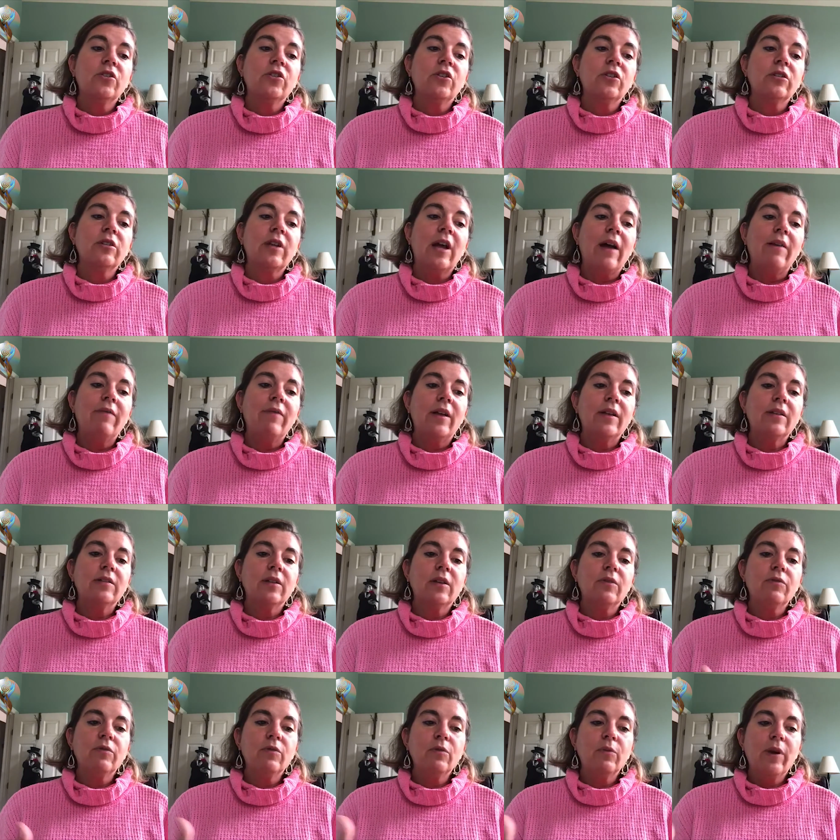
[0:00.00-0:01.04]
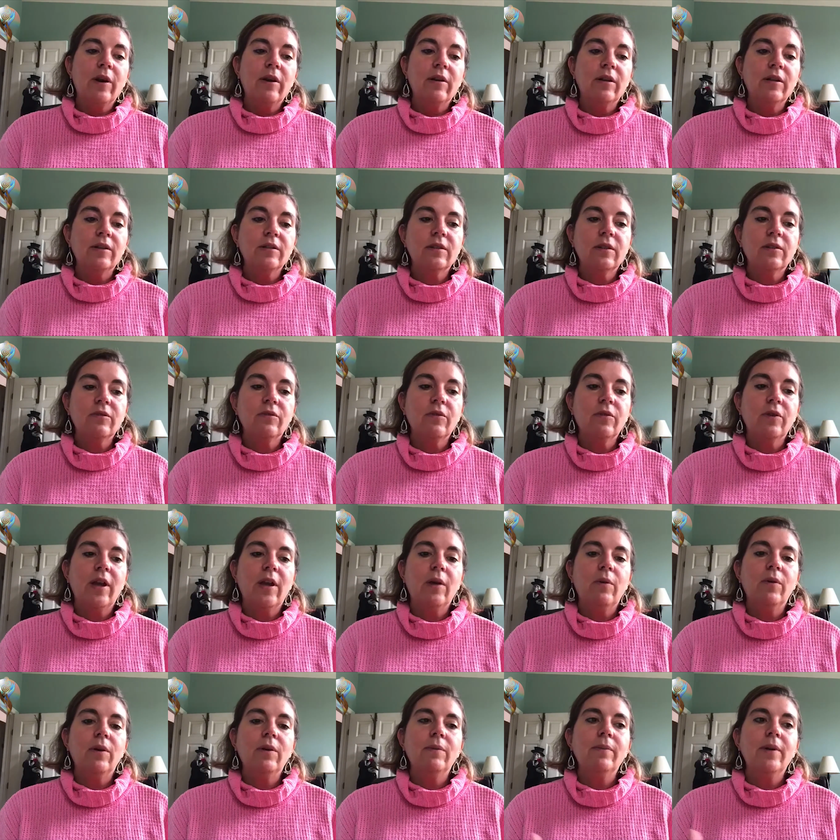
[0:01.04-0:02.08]
just have that self-awareness of, okay,
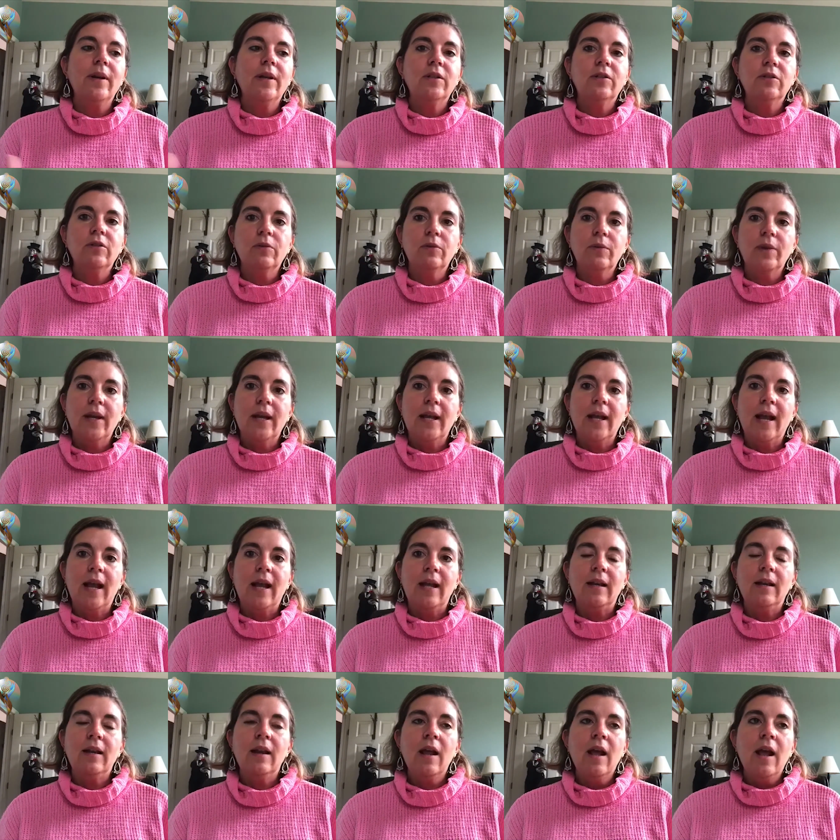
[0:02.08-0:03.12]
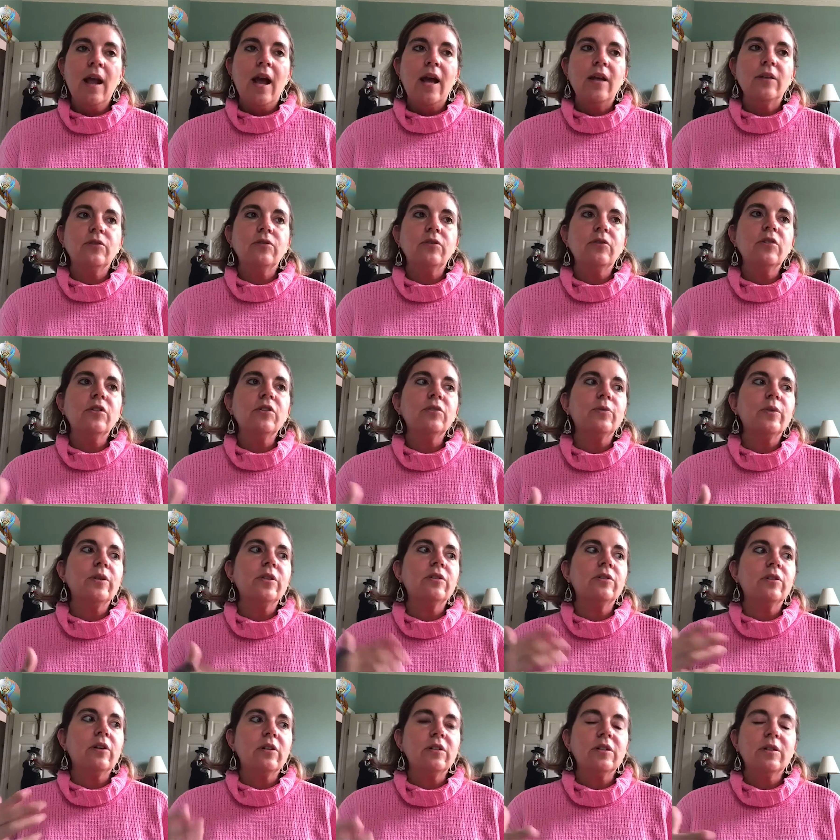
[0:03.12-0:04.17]
what am I doing? And as soon as we
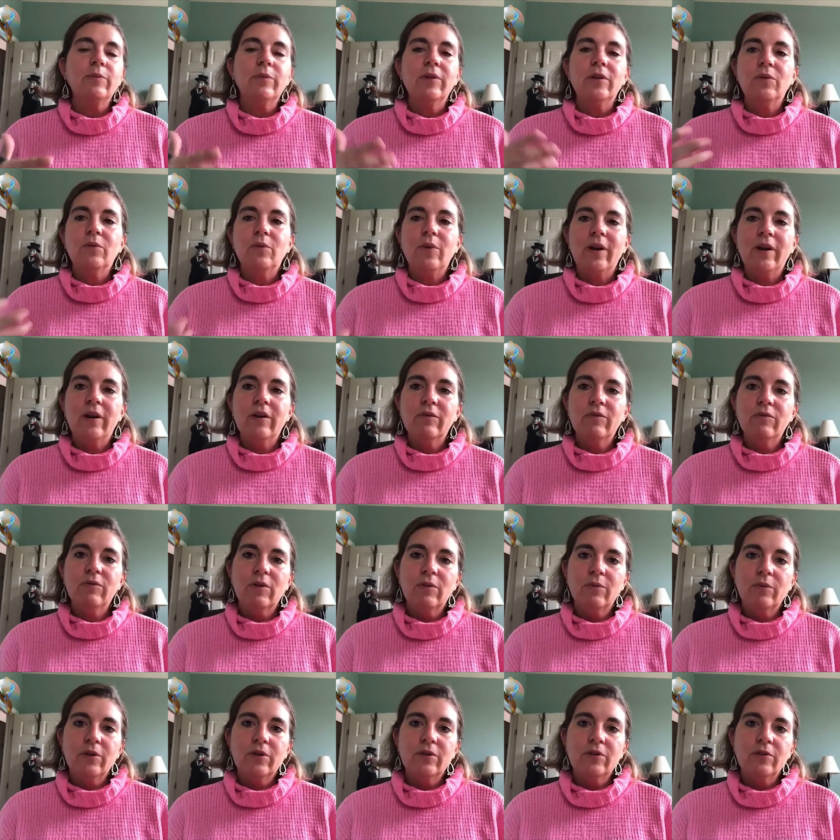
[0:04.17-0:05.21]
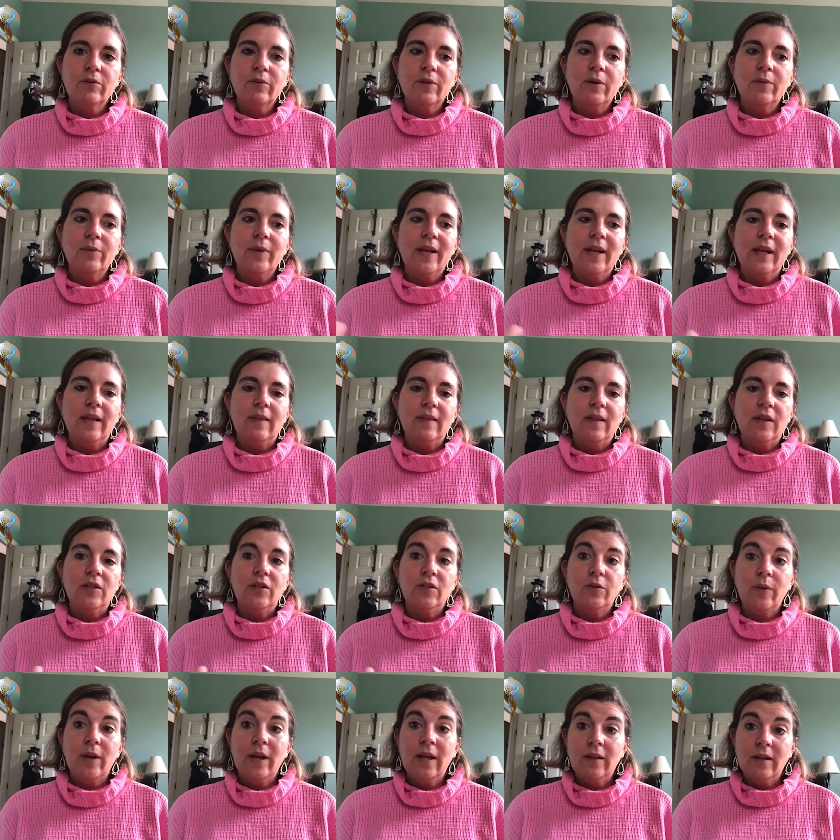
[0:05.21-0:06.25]
start to be aware of what we're doing, we can then
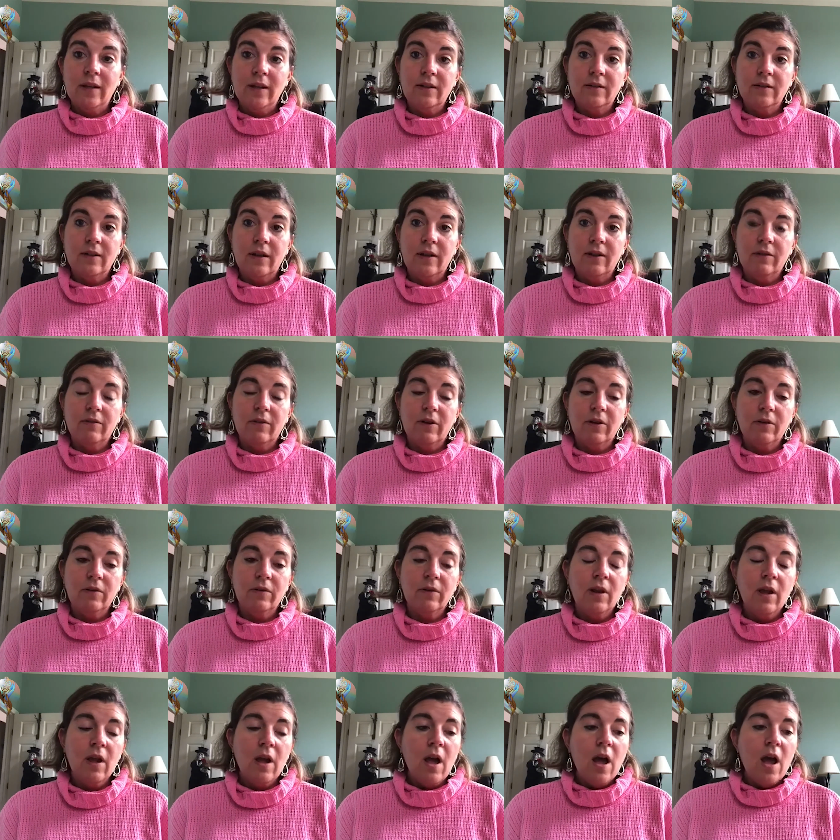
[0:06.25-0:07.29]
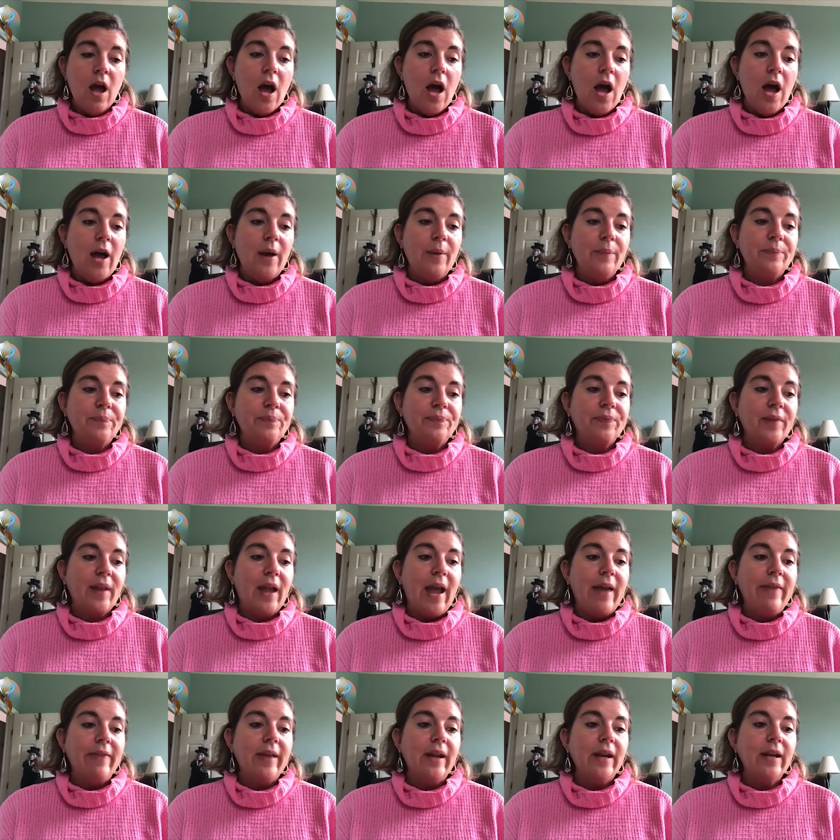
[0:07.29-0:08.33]
tweak things on our own.
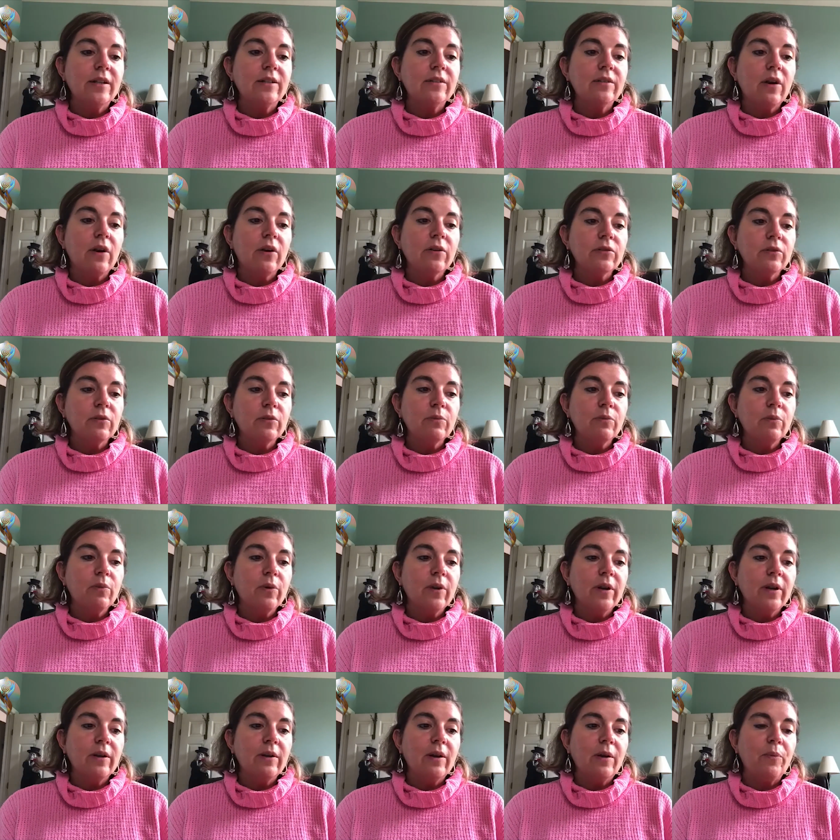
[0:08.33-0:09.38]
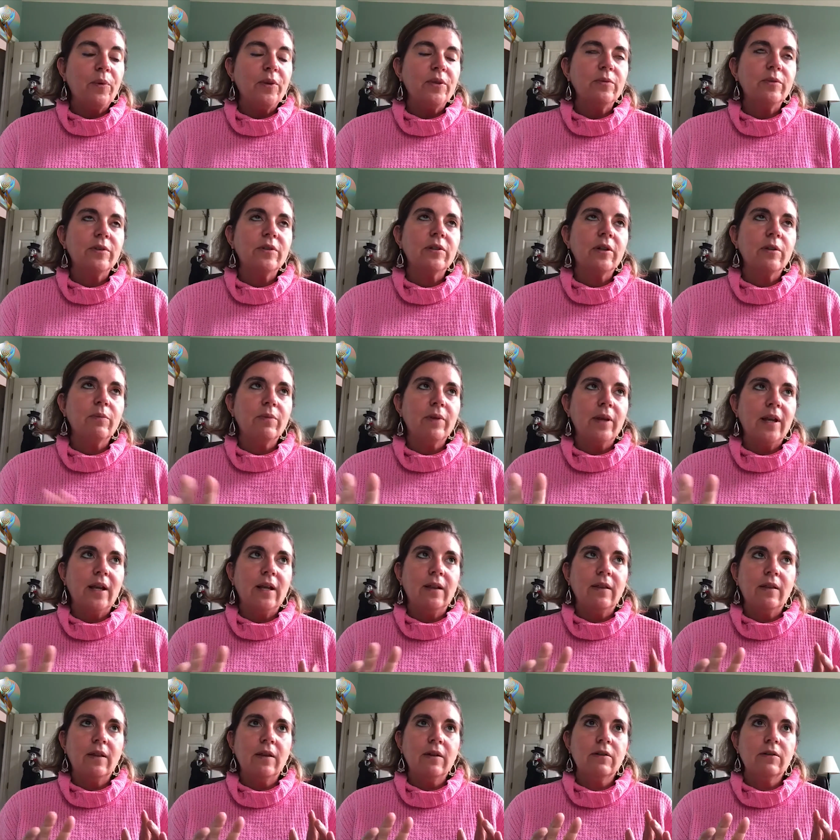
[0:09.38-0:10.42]
And then it's also important, once we start
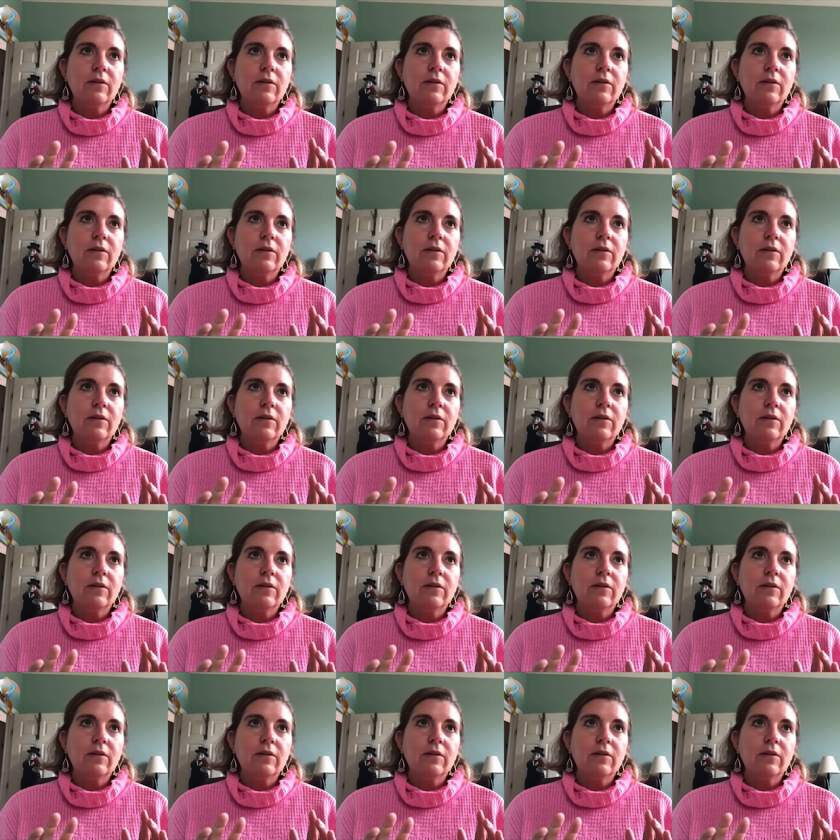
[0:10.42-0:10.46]
playing,